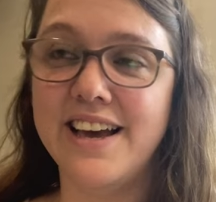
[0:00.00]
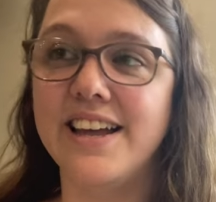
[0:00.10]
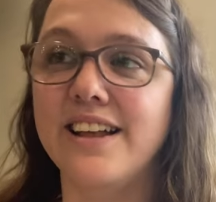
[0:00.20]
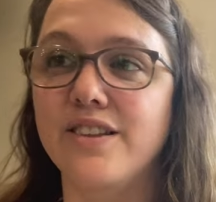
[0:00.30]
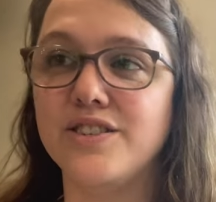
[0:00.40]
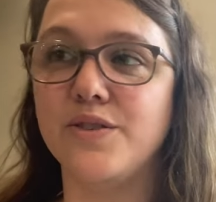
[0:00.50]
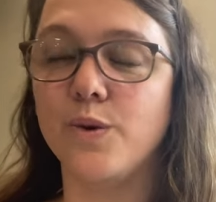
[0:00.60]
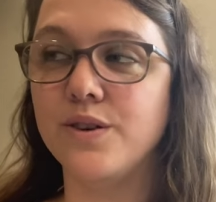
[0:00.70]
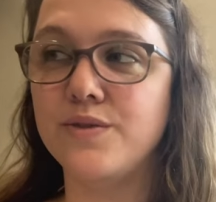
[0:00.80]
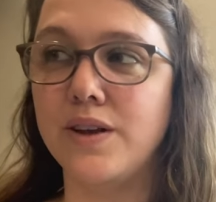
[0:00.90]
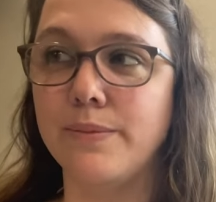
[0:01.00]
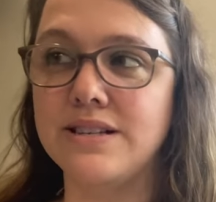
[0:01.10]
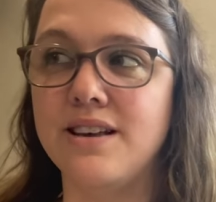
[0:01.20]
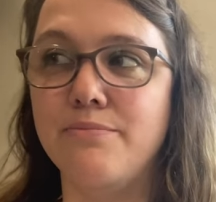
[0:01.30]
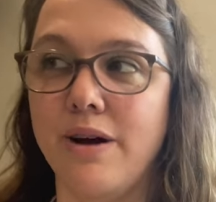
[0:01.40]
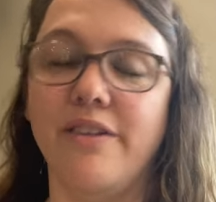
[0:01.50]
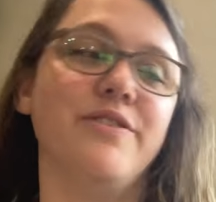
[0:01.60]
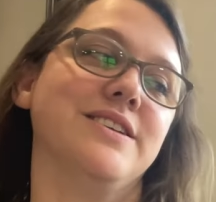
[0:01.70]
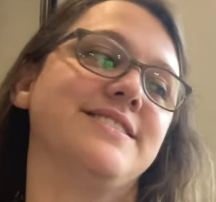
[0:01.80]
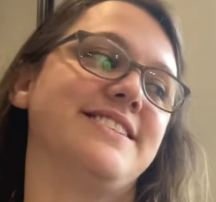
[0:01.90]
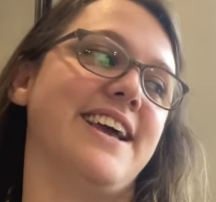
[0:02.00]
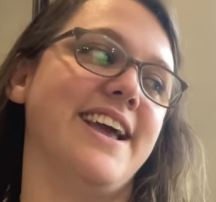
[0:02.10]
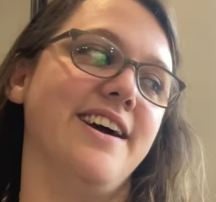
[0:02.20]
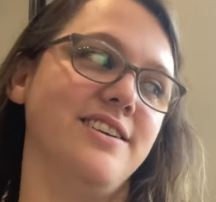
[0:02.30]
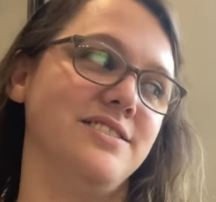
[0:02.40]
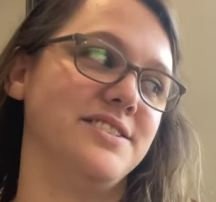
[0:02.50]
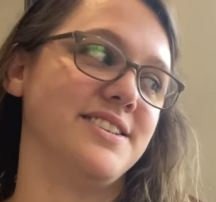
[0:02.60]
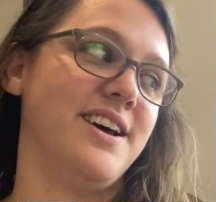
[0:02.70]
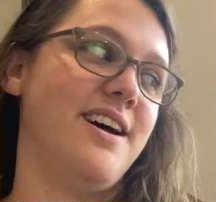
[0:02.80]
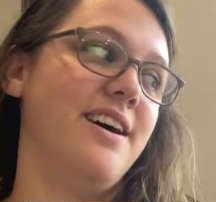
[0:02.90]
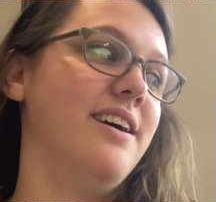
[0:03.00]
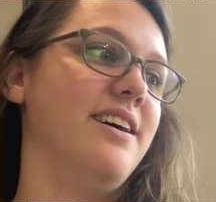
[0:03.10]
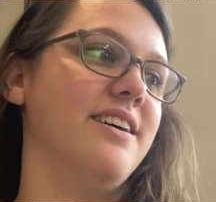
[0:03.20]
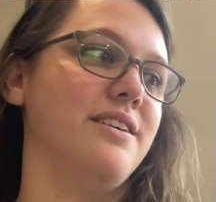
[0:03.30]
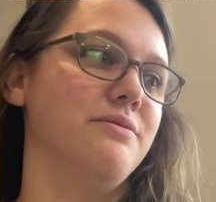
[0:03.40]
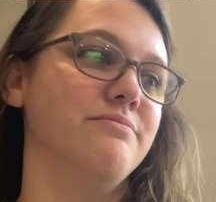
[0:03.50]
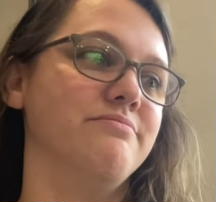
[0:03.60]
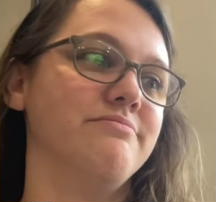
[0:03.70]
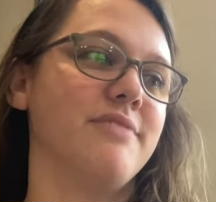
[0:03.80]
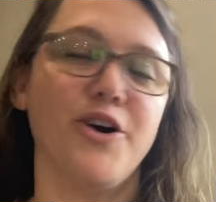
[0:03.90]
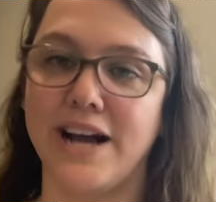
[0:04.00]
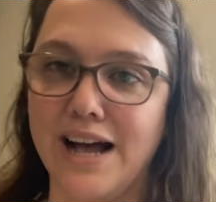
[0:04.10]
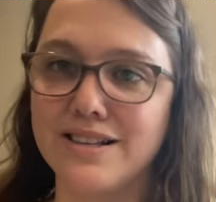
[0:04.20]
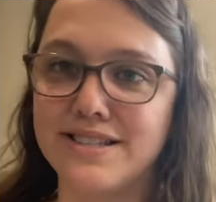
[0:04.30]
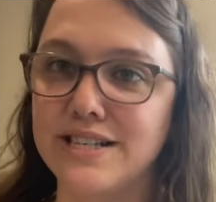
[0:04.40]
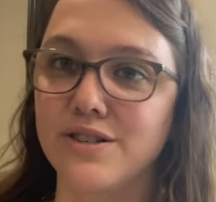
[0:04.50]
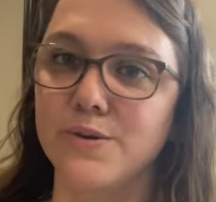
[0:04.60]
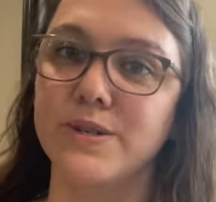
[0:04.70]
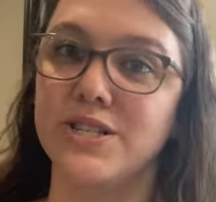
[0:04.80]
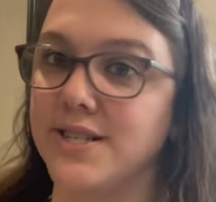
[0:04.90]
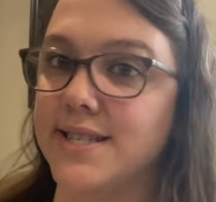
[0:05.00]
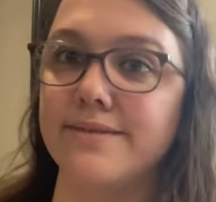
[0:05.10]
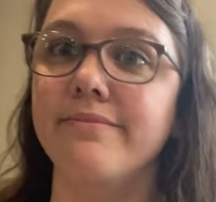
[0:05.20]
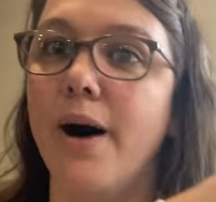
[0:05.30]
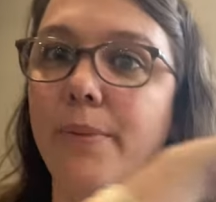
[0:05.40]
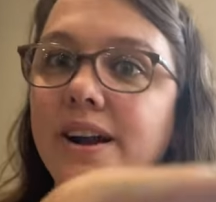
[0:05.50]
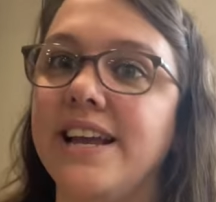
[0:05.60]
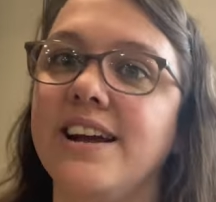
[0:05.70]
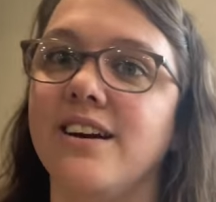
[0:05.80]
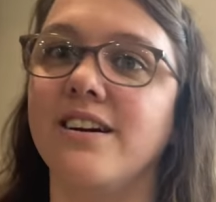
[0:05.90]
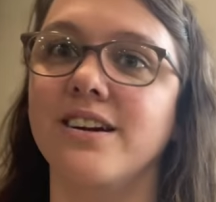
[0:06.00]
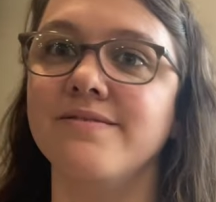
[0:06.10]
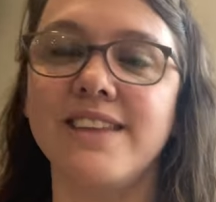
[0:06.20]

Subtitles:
And I looked over while I was feeding my son breakfast, and our cat Seal was just up on here.